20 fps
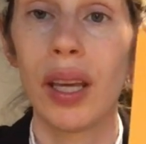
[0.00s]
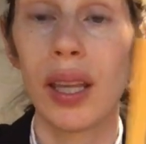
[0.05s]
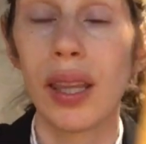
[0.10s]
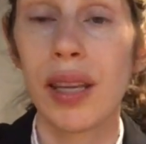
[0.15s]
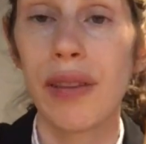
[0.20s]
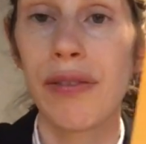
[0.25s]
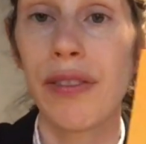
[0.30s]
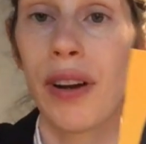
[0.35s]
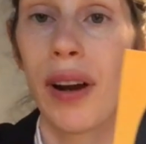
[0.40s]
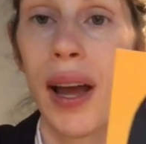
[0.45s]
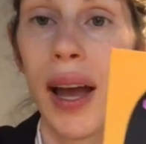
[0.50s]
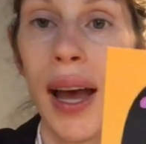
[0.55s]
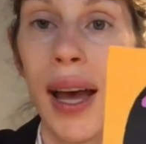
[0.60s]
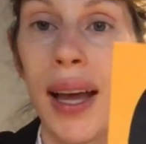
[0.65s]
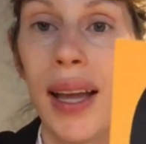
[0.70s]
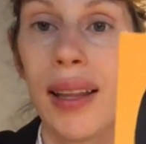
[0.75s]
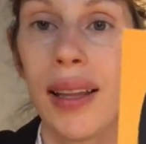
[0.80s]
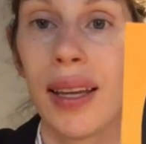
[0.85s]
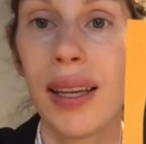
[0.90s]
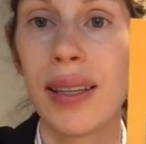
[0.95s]
And then
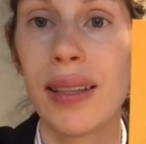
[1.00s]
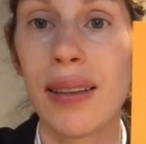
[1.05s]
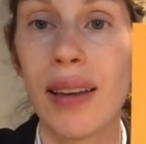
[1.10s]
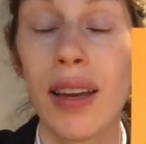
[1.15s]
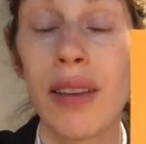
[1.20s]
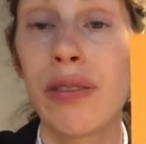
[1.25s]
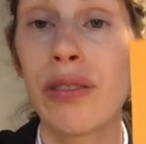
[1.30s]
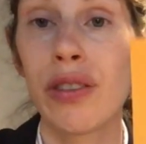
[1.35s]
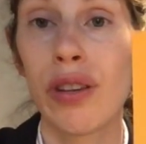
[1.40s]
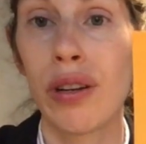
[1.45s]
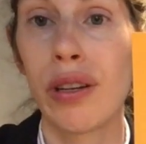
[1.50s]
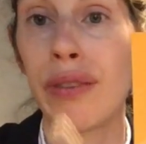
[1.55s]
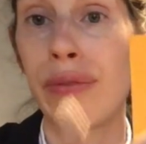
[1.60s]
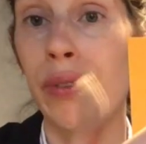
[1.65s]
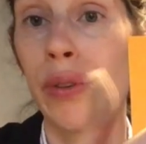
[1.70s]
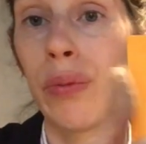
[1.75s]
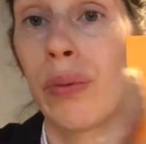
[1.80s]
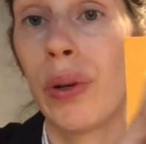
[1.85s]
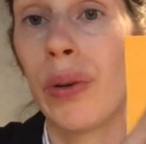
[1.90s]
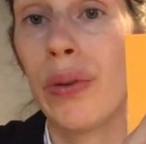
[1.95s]

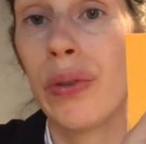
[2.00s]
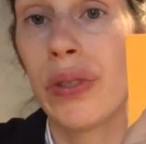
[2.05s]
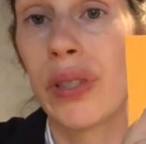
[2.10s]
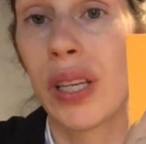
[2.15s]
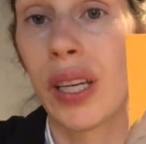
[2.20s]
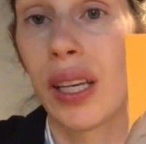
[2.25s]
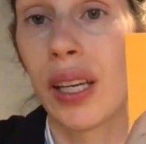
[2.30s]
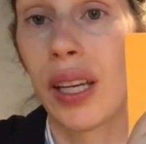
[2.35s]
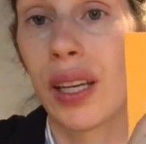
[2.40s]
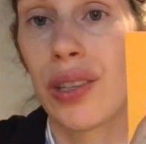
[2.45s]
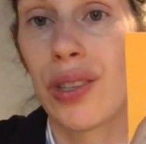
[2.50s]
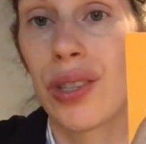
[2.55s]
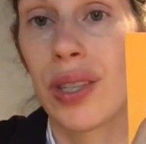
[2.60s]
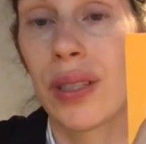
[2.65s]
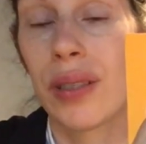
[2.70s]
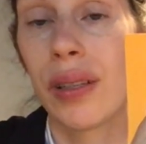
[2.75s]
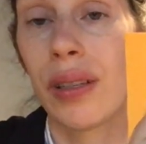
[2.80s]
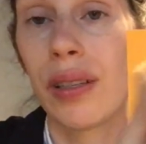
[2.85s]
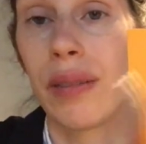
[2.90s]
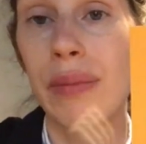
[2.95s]
for Rosie,
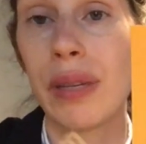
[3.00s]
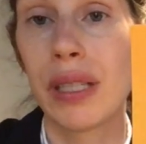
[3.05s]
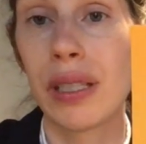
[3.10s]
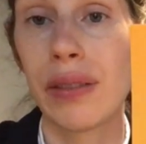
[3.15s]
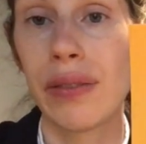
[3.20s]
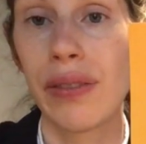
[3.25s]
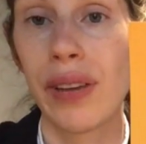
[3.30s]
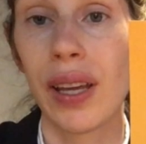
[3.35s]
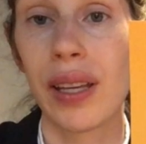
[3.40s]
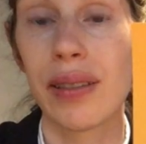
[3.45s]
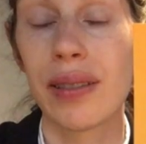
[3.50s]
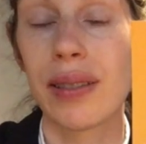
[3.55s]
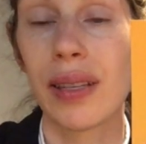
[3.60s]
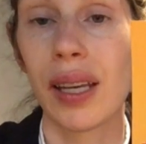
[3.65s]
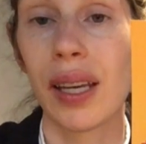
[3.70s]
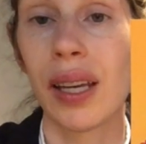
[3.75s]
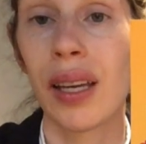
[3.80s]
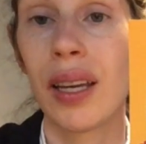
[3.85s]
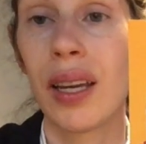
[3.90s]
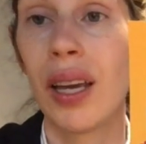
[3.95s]
she's Little Miss
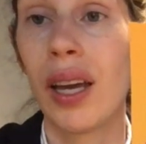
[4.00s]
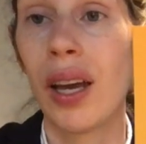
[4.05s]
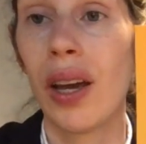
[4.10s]
Fancy.